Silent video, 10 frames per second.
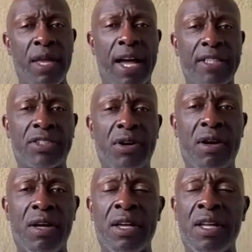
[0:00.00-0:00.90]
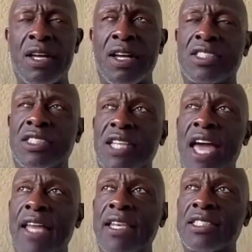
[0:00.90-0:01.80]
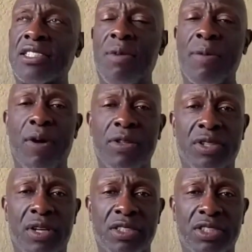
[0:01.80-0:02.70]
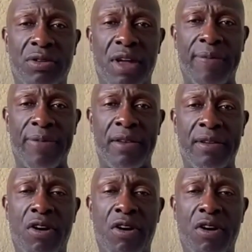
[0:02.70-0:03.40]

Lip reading: I saw a stat that someone posted on Instagram that